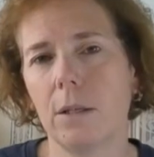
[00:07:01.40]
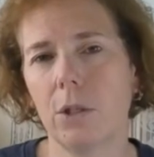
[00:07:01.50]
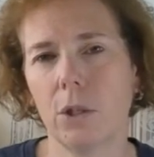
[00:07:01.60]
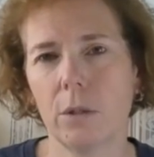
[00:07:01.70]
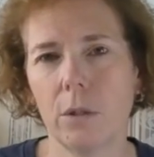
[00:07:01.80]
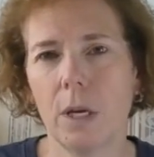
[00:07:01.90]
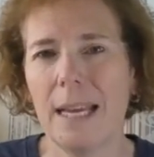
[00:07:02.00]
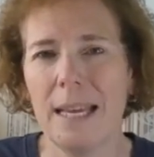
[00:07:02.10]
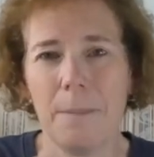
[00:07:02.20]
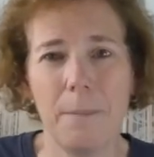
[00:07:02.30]
a certain
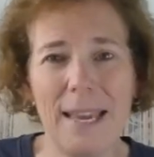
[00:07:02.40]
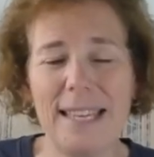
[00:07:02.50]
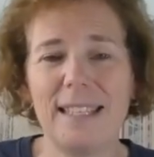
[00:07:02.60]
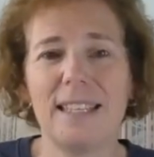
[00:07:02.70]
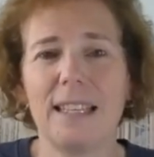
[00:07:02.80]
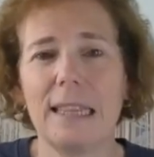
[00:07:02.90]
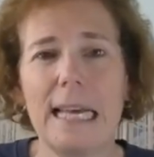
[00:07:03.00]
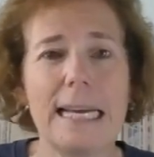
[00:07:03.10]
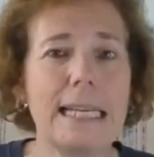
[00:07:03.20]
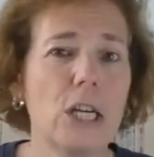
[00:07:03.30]

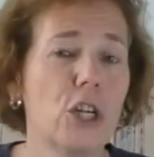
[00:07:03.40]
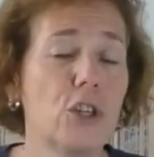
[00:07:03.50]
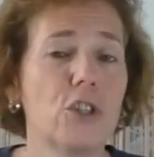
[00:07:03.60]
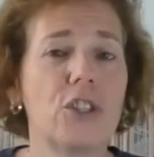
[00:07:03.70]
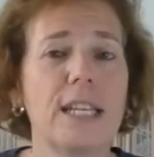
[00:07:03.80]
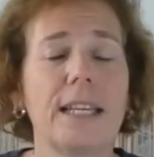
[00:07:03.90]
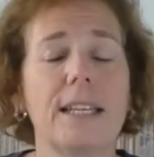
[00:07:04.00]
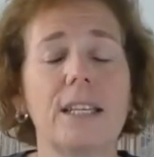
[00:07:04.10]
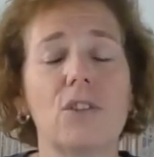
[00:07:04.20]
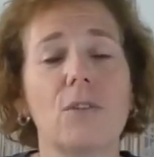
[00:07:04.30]
baseline
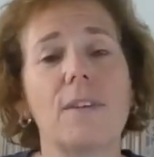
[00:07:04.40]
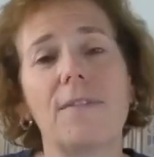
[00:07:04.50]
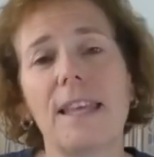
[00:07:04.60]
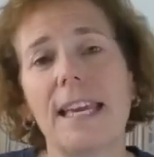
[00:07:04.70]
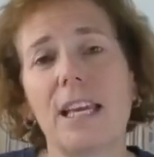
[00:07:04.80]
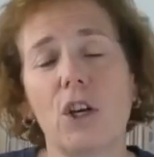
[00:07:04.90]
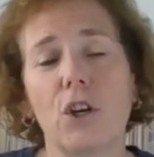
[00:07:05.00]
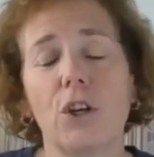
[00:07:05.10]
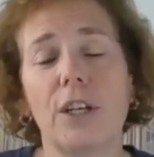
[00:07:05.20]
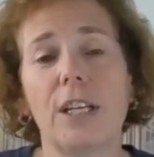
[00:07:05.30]
understanding so that they
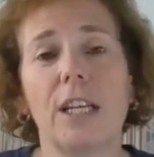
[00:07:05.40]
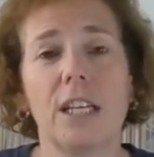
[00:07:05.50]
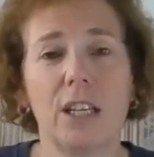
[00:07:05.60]
could